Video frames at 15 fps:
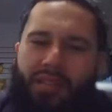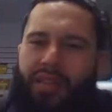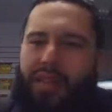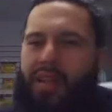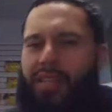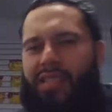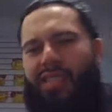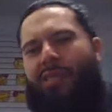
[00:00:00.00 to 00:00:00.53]
out
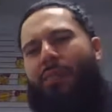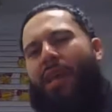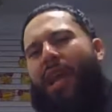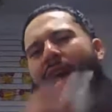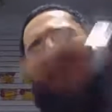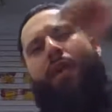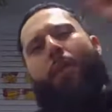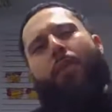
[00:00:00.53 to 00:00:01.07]
there. Listen, man,
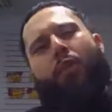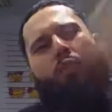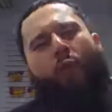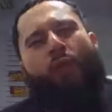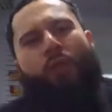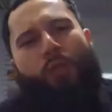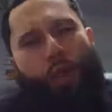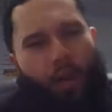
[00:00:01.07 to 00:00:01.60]
I had a
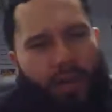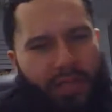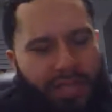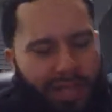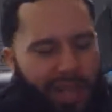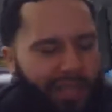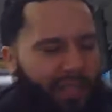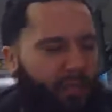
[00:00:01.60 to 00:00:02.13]
beautiful morning
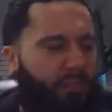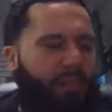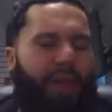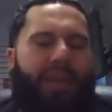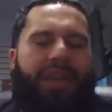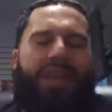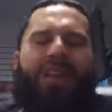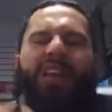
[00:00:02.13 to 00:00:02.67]
today,
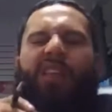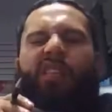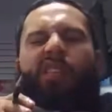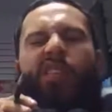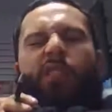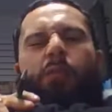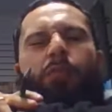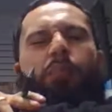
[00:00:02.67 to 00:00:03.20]

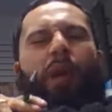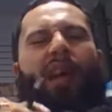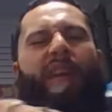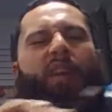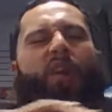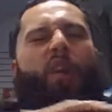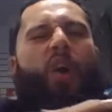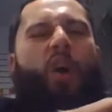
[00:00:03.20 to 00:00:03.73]

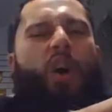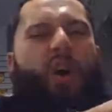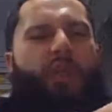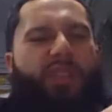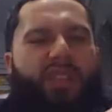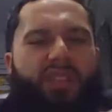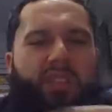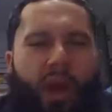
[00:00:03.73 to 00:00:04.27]
despite all
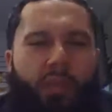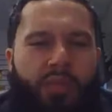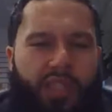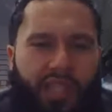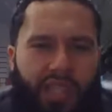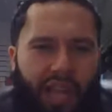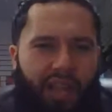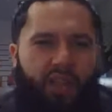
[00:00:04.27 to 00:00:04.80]
the dumb
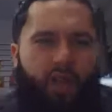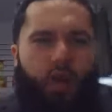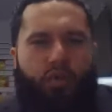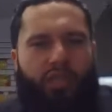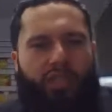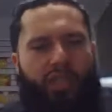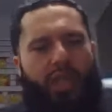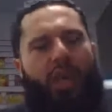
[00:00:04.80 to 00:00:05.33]
shit that
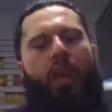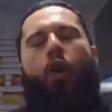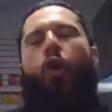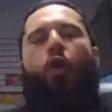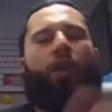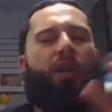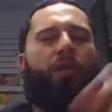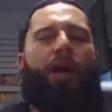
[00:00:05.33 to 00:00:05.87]
goes
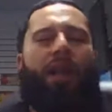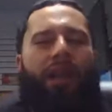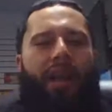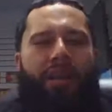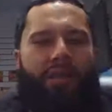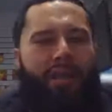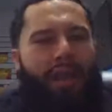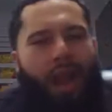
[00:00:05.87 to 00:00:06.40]
on in my
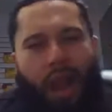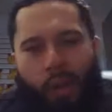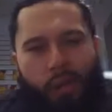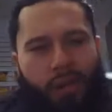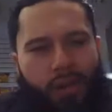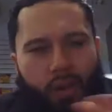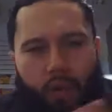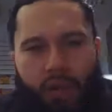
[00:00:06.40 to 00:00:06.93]
life. I
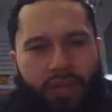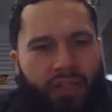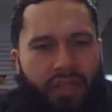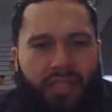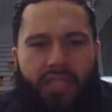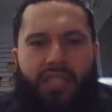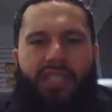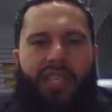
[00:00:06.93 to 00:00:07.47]
really don't even
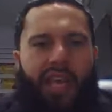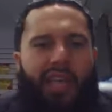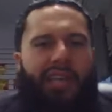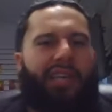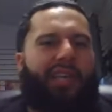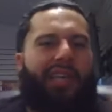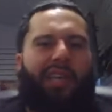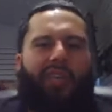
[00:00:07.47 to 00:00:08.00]
entertain
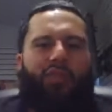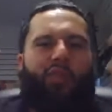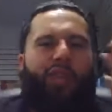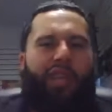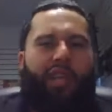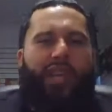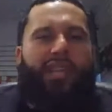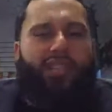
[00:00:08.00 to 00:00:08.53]
it. It is what
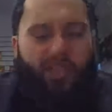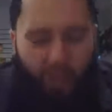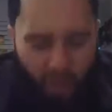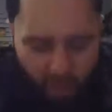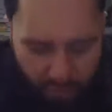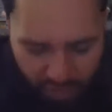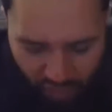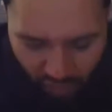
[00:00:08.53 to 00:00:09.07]
it is. You know
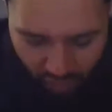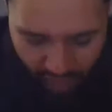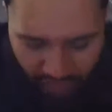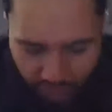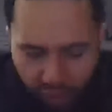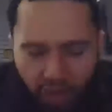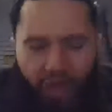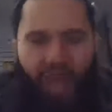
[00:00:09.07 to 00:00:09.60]
what I mean? You got to
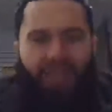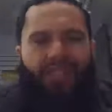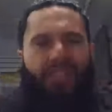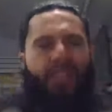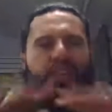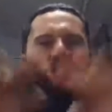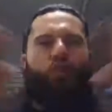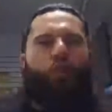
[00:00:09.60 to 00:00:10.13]
learn how to
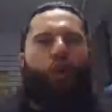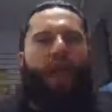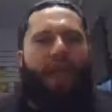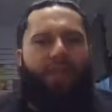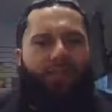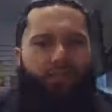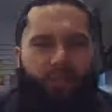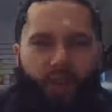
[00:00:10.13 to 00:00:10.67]
ignore
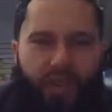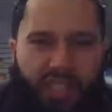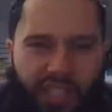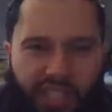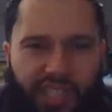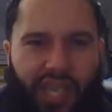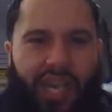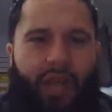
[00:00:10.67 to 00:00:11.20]
half the fucking
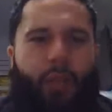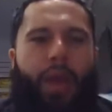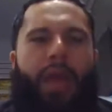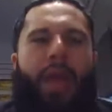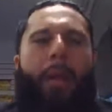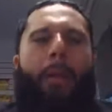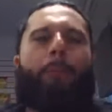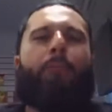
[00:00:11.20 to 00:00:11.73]
shit anyway.
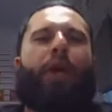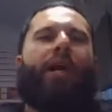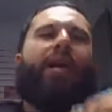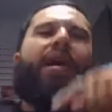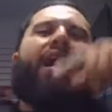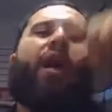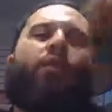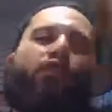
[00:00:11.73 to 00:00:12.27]
But
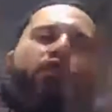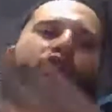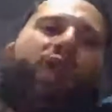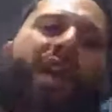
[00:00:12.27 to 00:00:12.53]
I want you